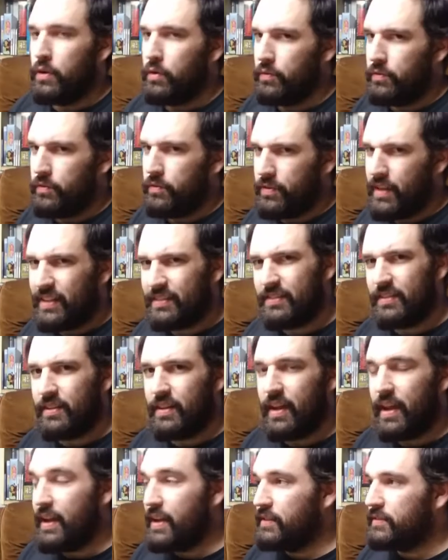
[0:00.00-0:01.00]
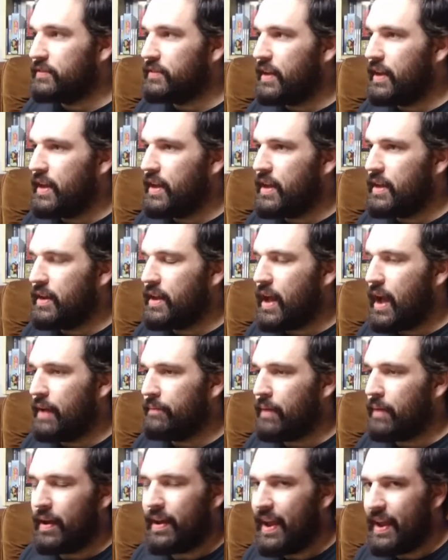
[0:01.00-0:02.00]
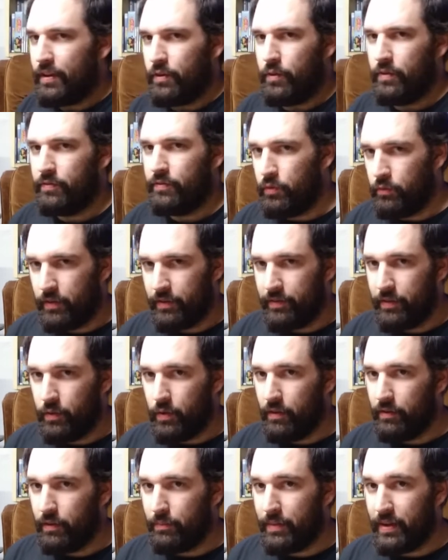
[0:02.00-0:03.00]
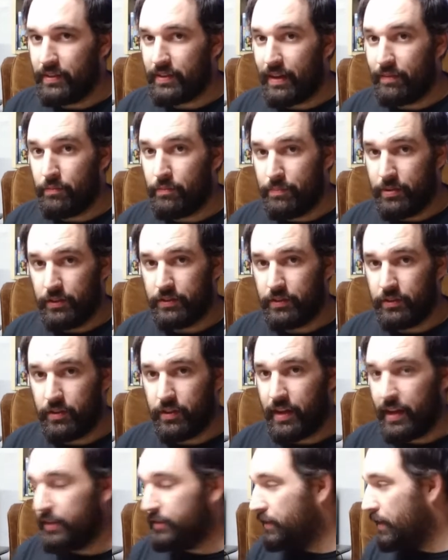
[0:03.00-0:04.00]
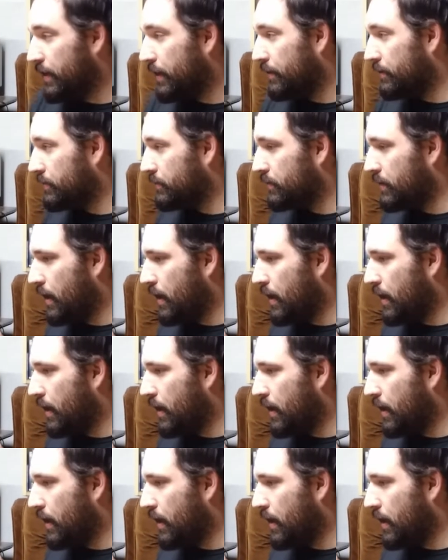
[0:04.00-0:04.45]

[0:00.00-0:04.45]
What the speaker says: So that's the case, and I can't do a full review of it because I haven't built into the case yet.